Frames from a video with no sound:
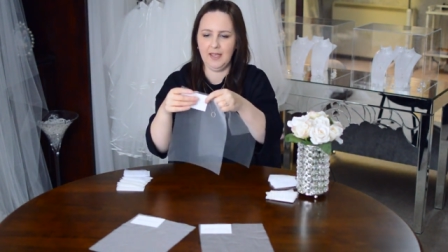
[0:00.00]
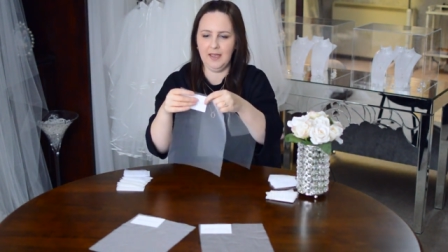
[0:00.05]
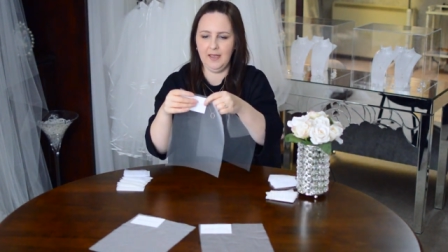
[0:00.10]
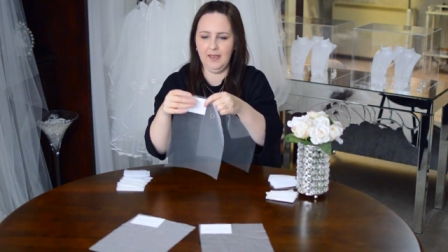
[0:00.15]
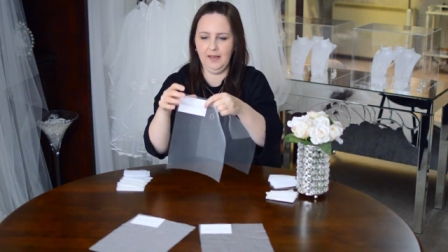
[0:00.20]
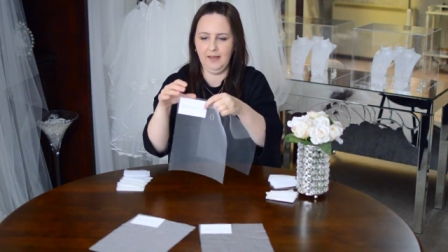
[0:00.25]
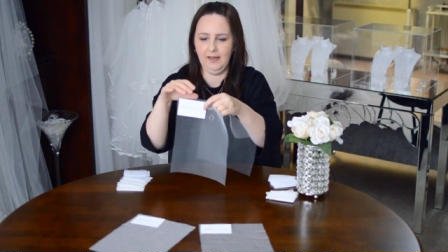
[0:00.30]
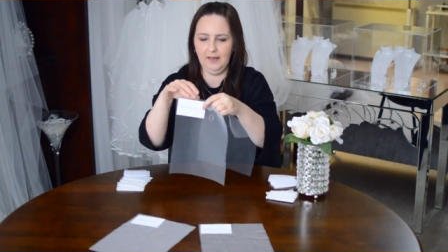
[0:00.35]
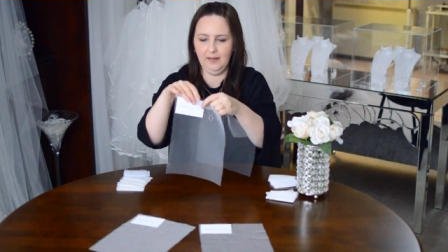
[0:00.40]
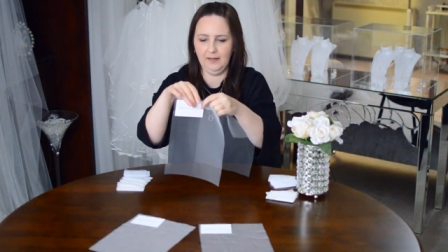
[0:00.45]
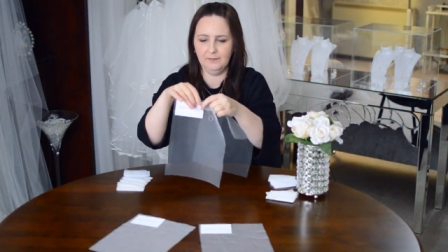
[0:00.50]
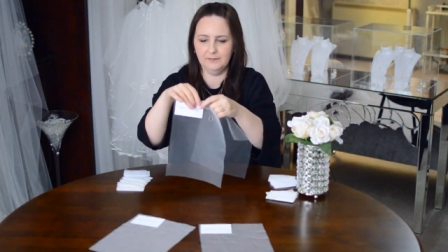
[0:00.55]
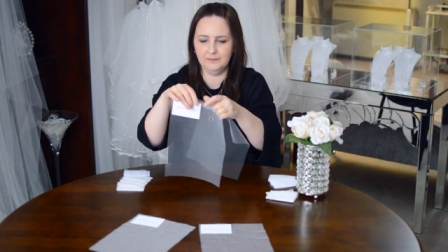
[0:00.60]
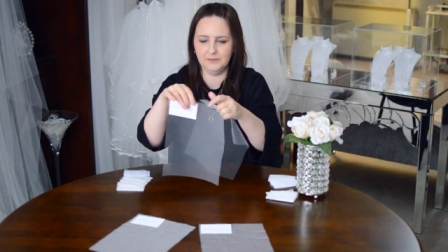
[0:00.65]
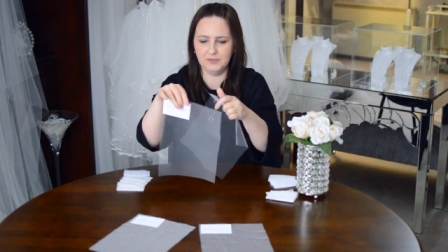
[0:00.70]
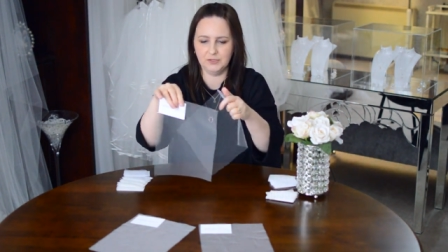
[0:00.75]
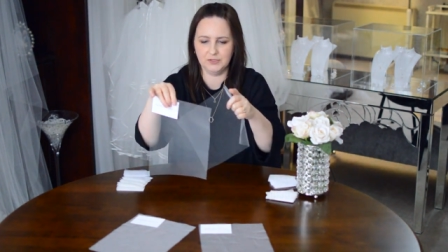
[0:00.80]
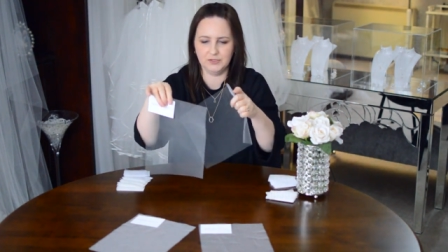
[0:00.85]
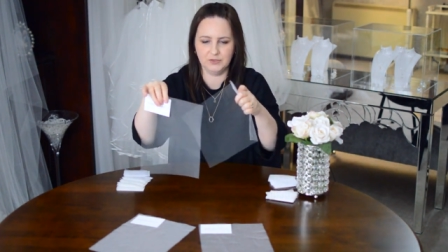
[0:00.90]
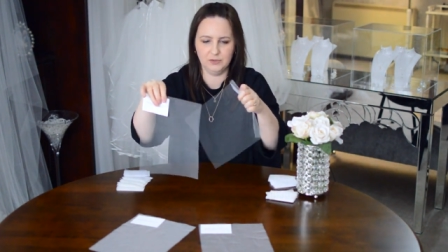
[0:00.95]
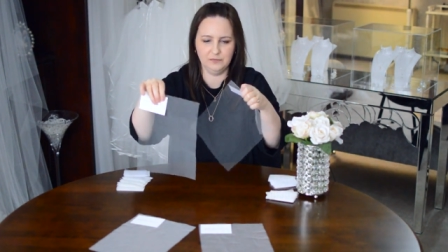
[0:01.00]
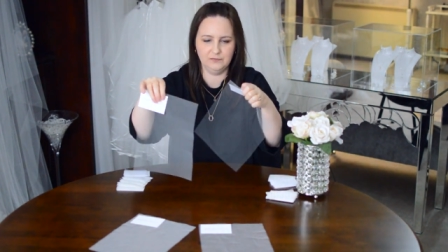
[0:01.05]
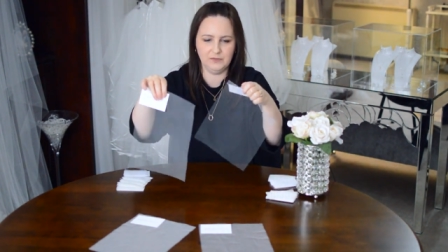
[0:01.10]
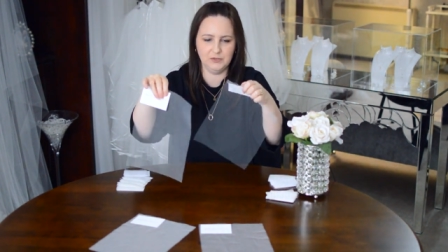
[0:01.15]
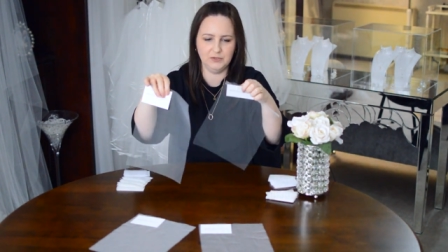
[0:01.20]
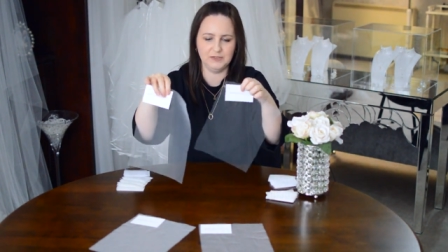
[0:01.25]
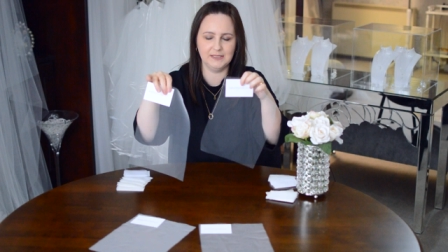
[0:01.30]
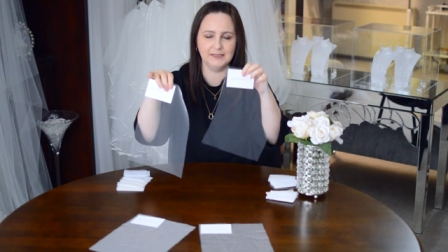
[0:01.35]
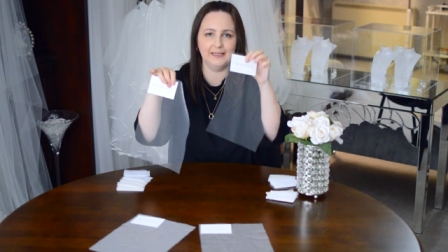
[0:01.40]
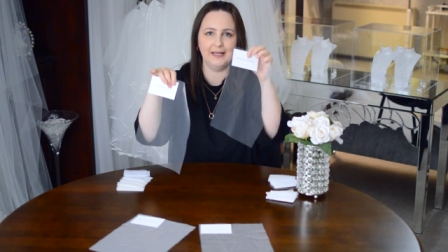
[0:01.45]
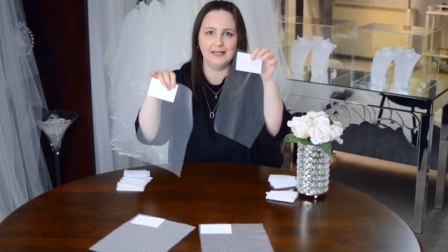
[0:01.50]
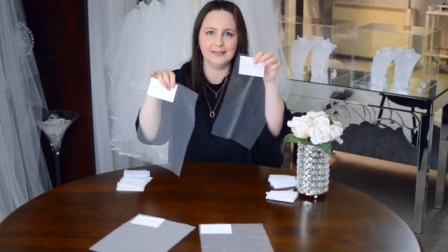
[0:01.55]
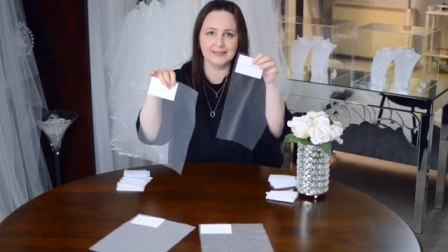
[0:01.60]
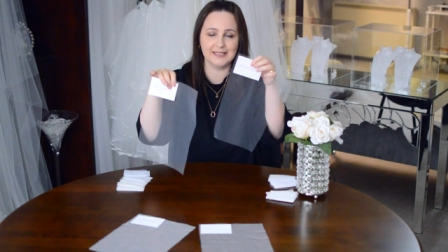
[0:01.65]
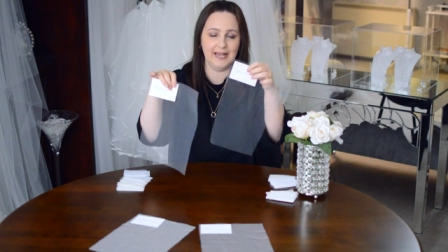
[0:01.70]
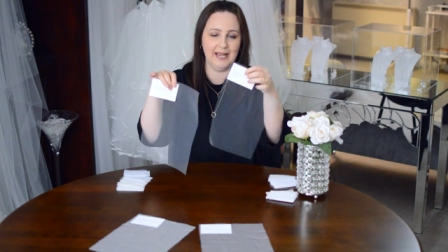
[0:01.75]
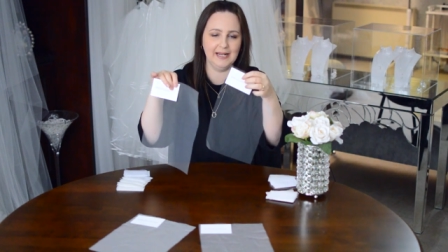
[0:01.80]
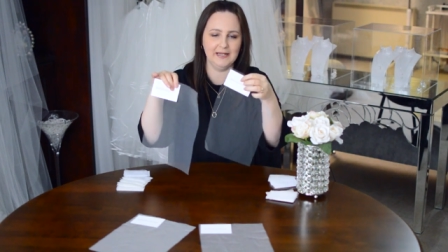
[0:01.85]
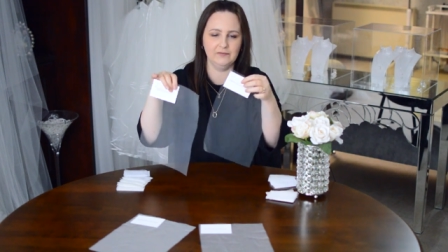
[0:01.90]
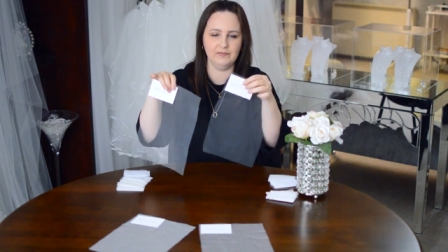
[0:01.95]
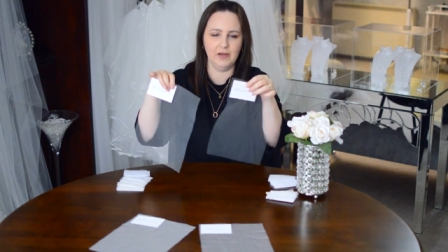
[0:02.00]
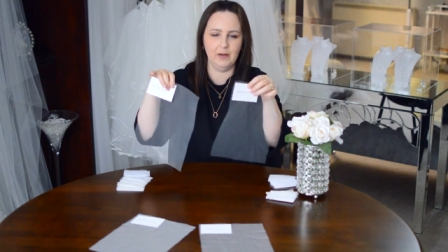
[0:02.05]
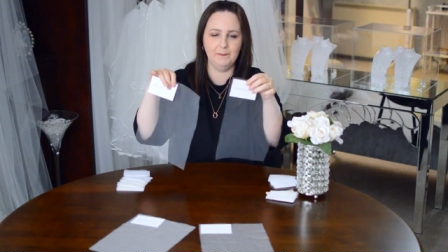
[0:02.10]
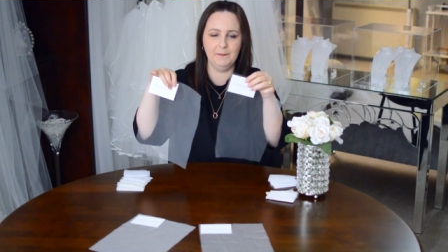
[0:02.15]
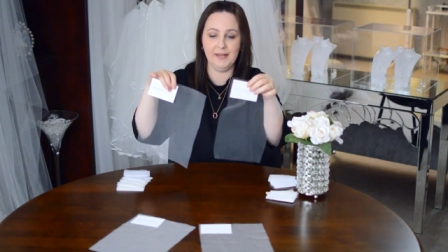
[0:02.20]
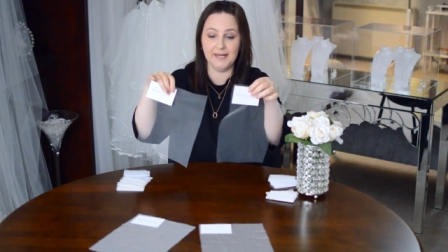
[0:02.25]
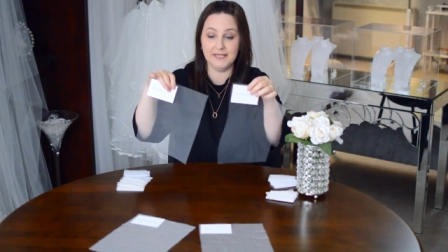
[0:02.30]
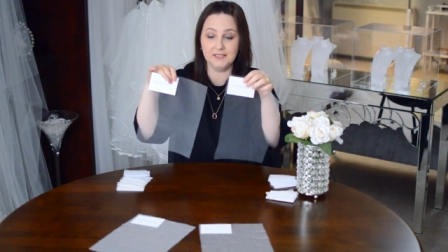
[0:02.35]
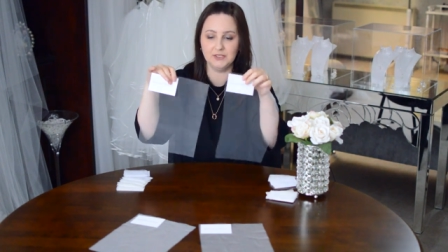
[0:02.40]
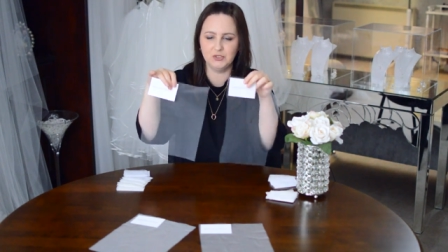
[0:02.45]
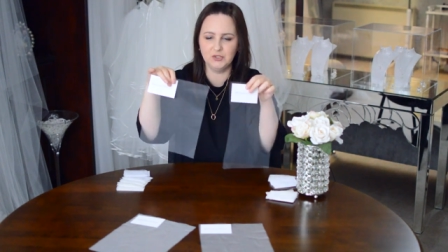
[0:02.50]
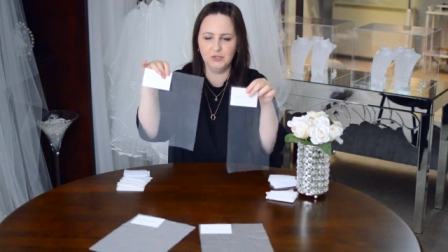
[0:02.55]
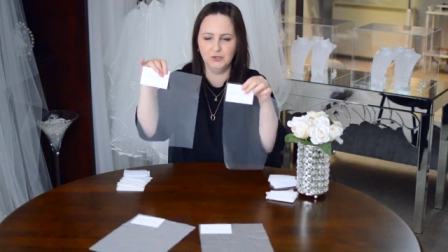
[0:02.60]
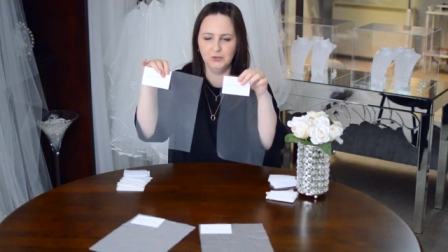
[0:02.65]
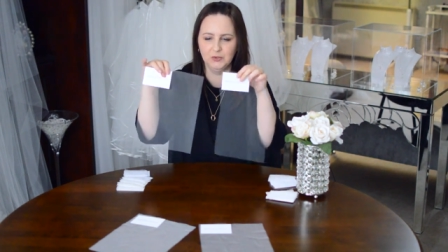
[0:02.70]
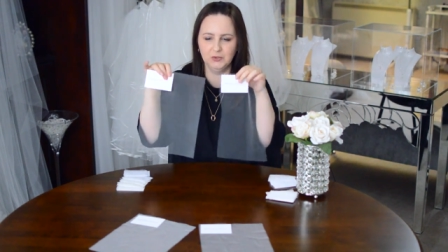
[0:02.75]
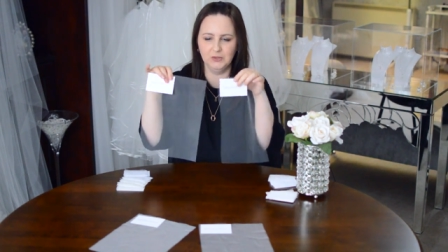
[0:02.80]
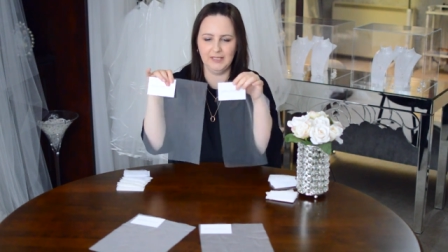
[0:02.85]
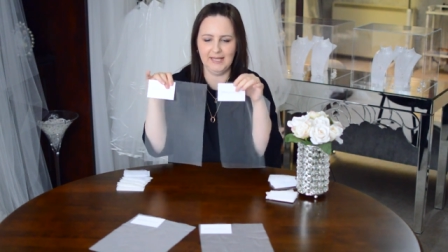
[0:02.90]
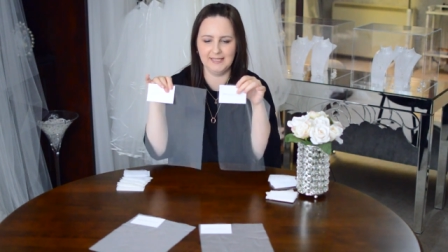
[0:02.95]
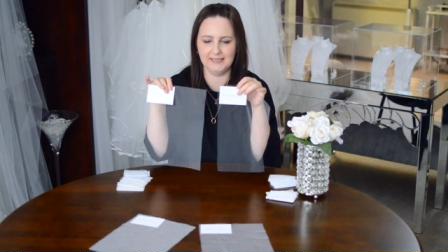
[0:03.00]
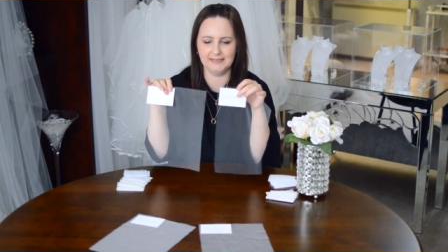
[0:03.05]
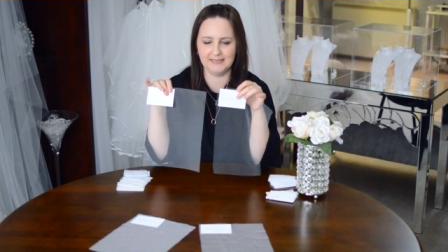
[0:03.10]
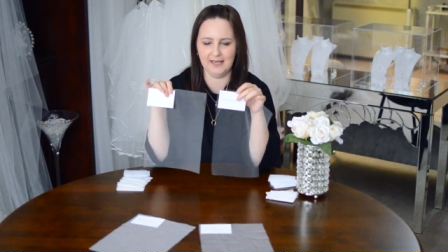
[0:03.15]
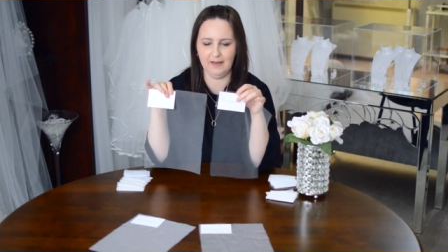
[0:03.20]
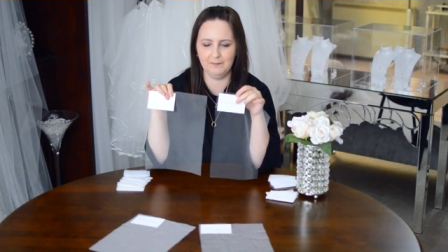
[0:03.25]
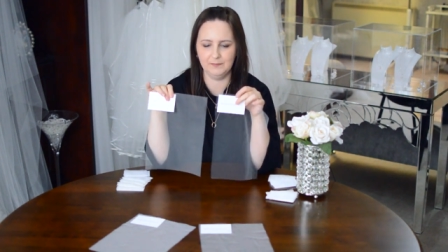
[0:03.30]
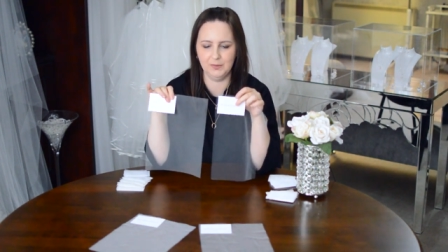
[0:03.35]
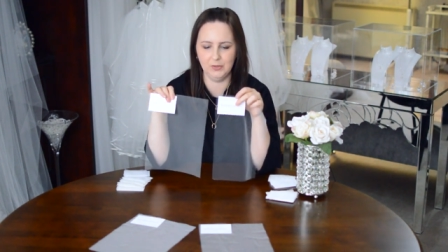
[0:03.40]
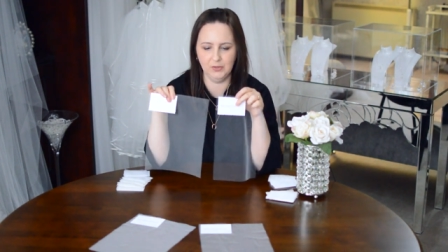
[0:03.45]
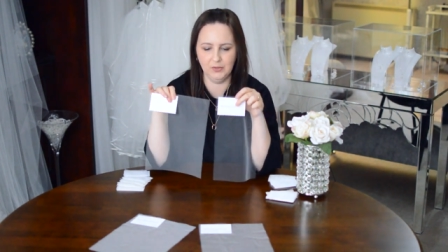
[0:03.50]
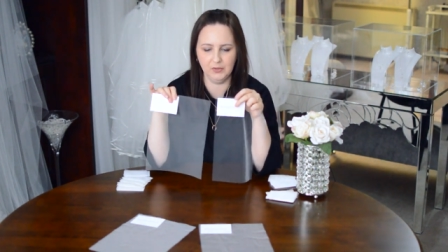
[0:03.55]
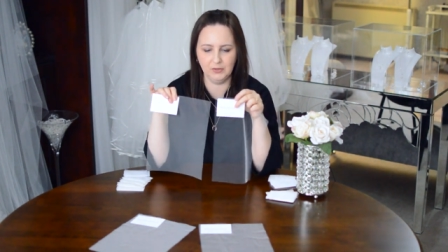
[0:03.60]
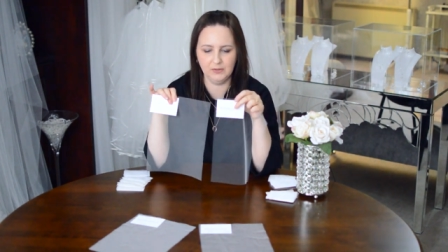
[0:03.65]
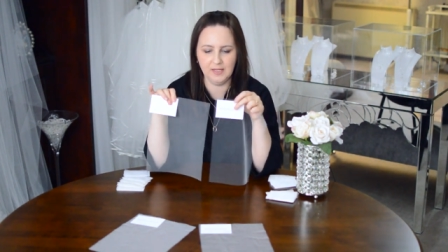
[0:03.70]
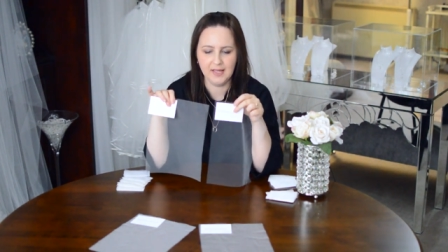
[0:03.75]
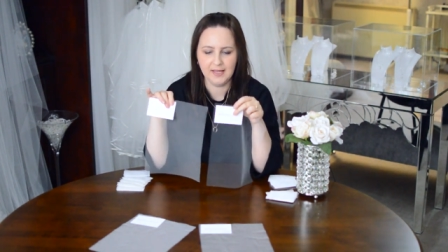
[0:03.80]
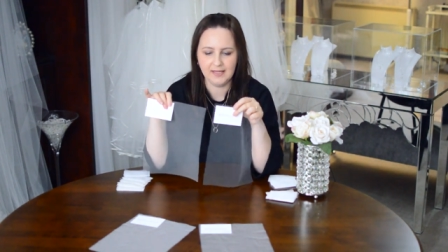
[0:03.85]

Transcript: just sort of using that as kind of our base tulle example.